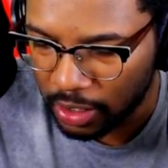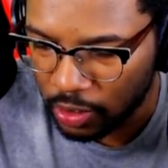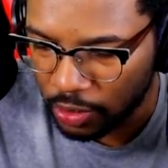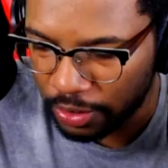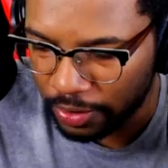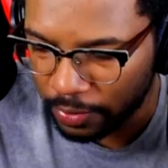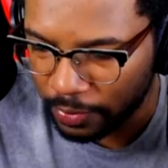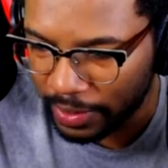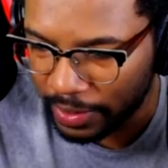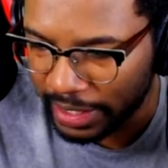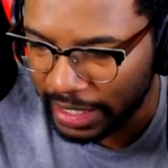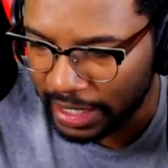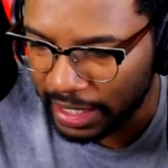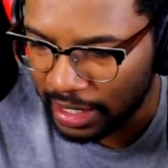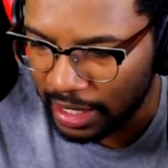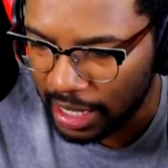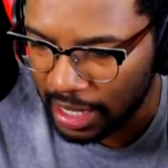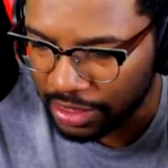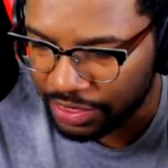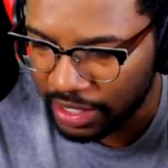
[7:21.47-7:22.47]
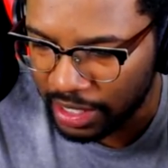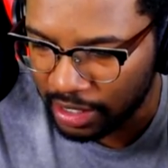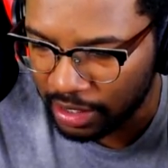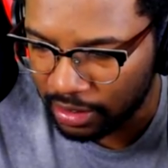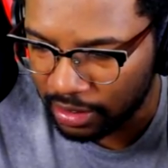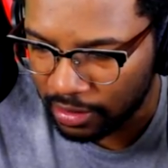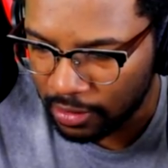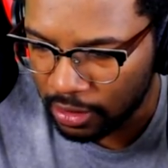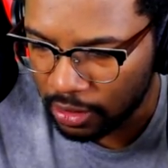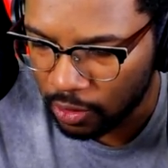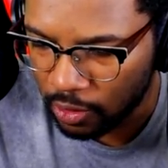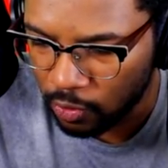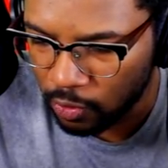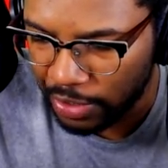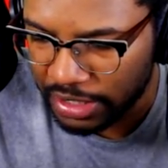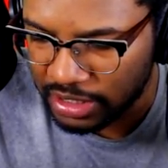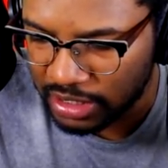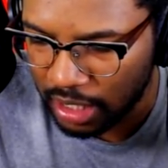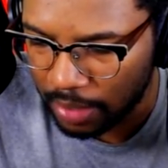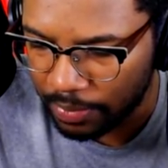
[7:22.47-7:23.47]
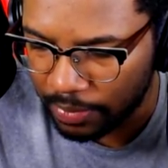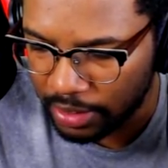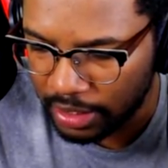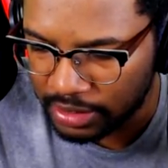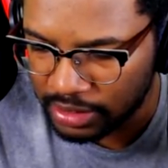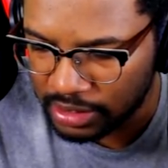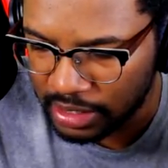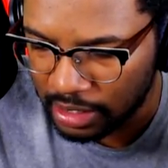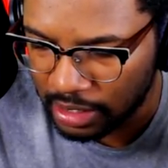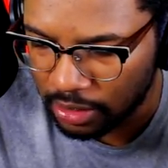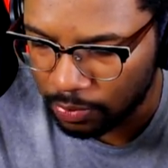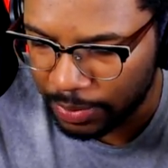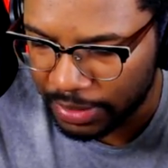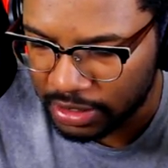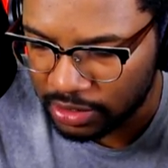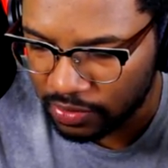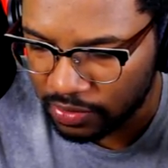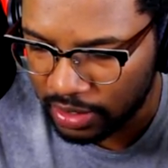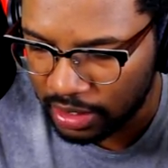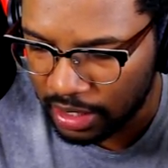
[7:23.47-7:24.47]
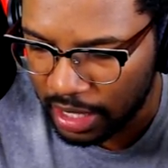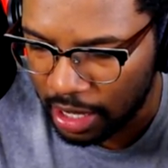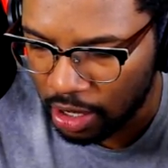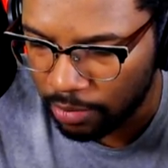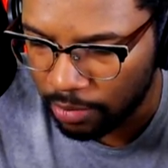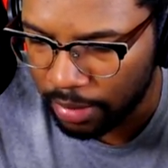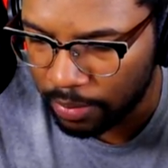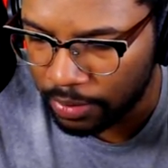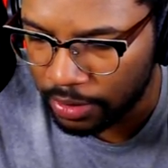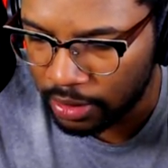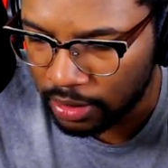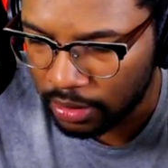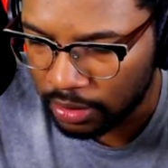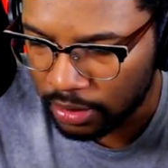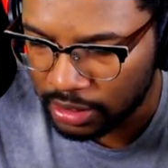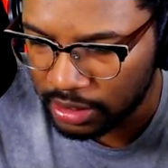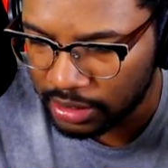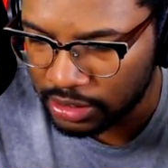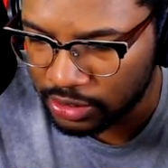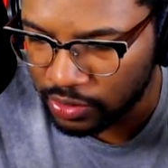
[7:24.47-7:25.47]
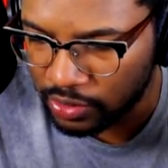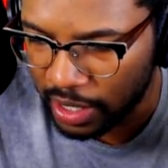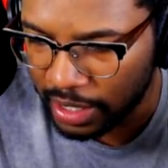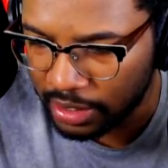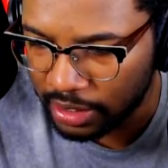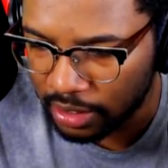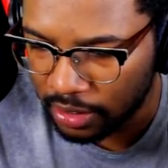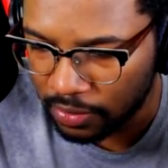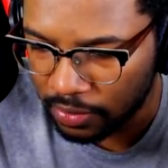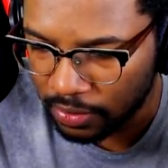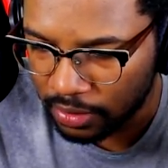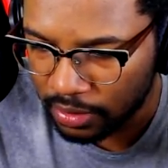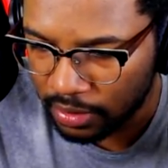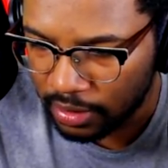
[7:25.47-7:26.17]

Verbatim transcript: Cool. And I think green's coming. Is yellow beat green? I don't remember. Let's try it though.